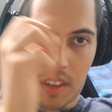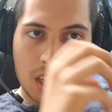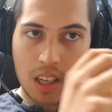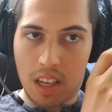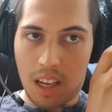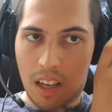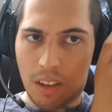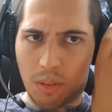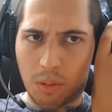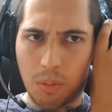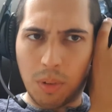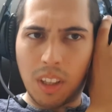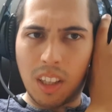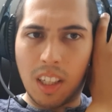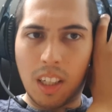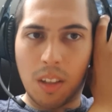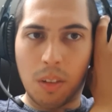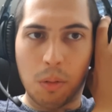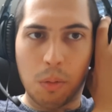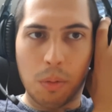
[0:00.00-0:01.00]
is
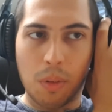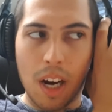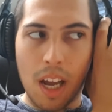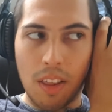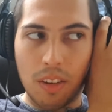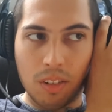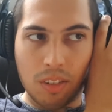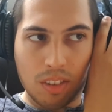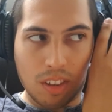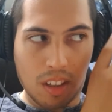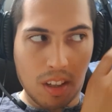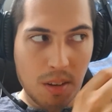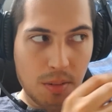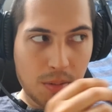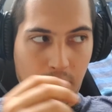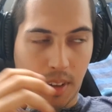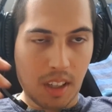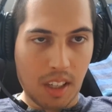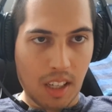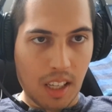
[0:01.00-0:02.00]
really rather
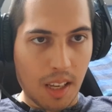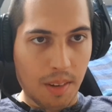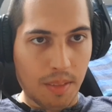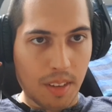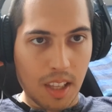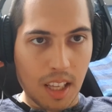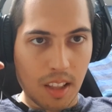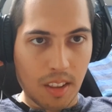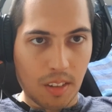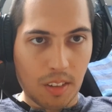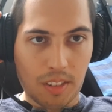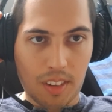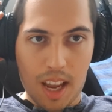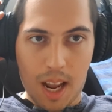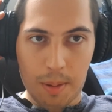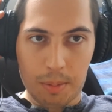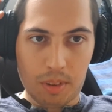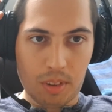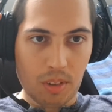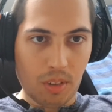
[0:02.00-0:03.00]
significant given that there's
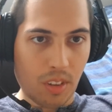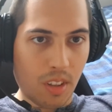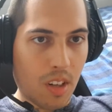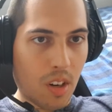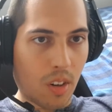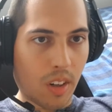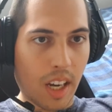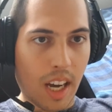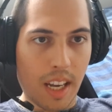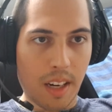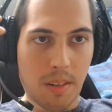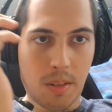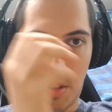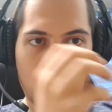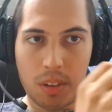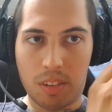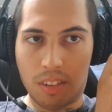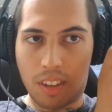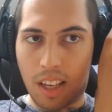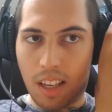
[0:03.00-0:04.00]
absolutely no kind of
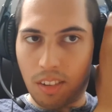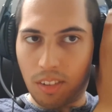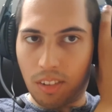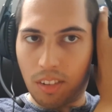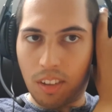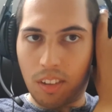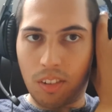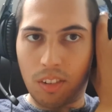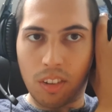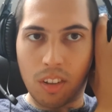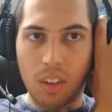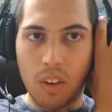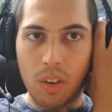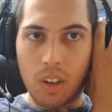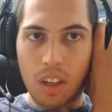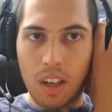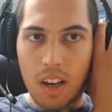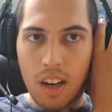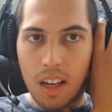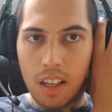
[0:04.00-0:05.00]
noise cancellation
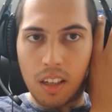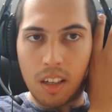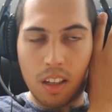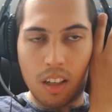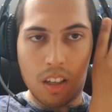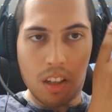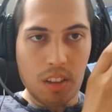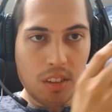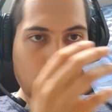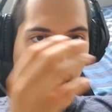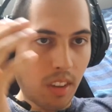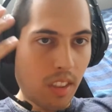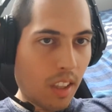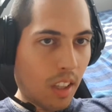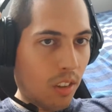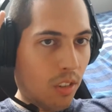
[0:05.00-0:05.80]
going on. So I think